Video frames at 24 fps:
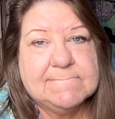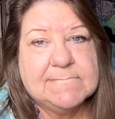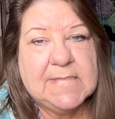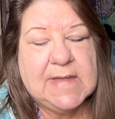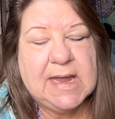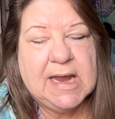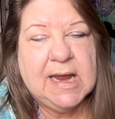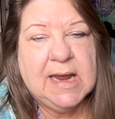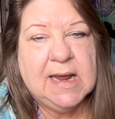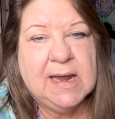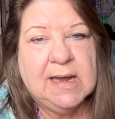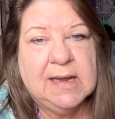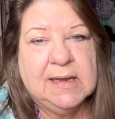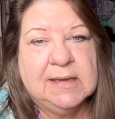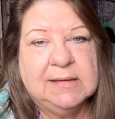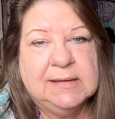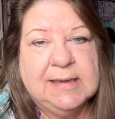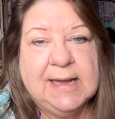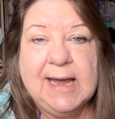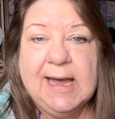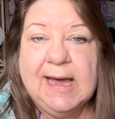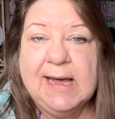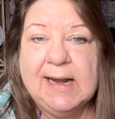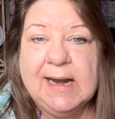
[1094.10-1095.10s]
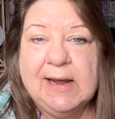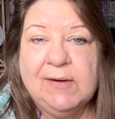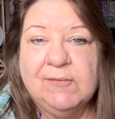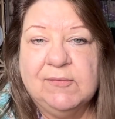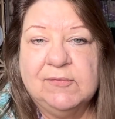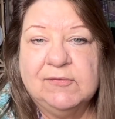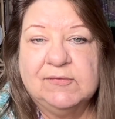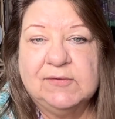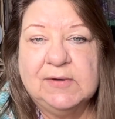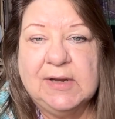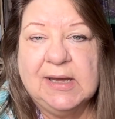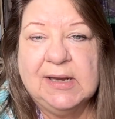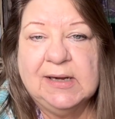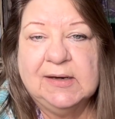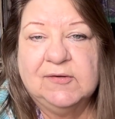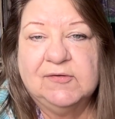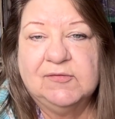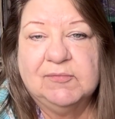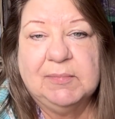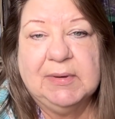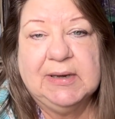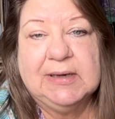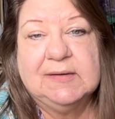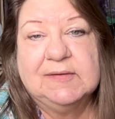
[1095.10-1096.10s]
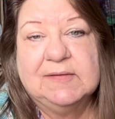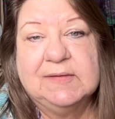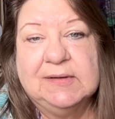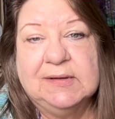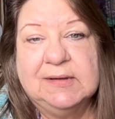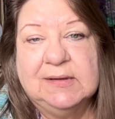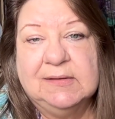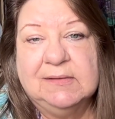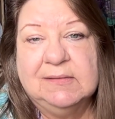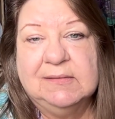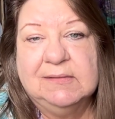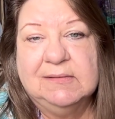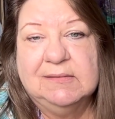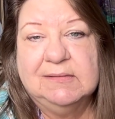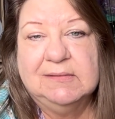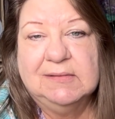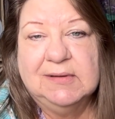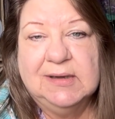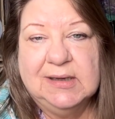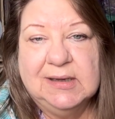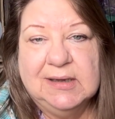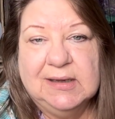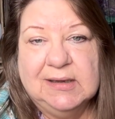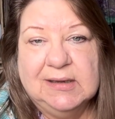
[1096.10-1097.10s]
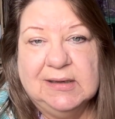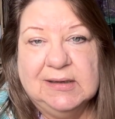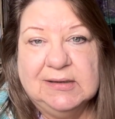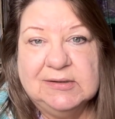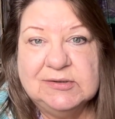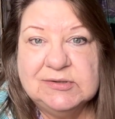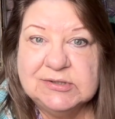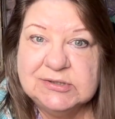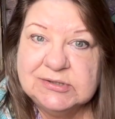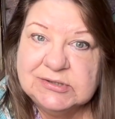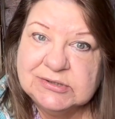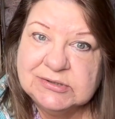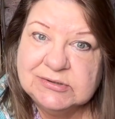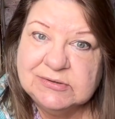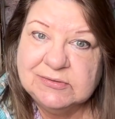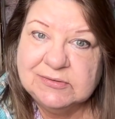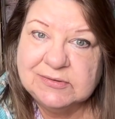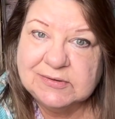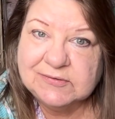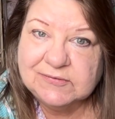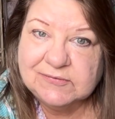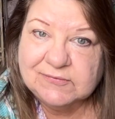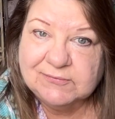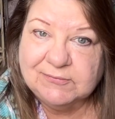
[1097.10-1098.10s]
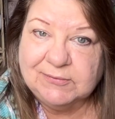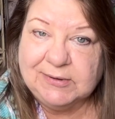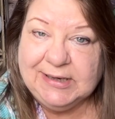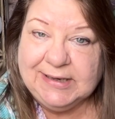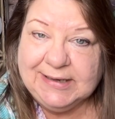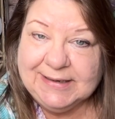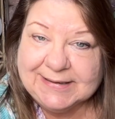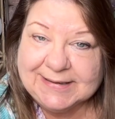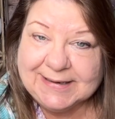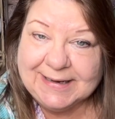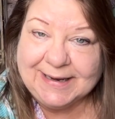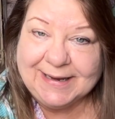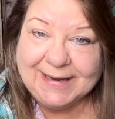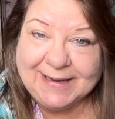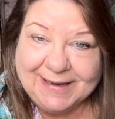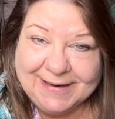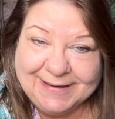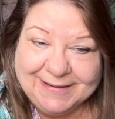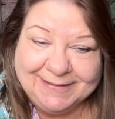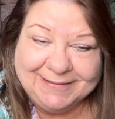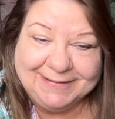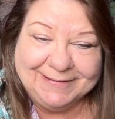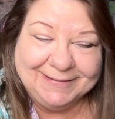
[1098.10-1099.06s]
and that I was not expecting to do this weekend.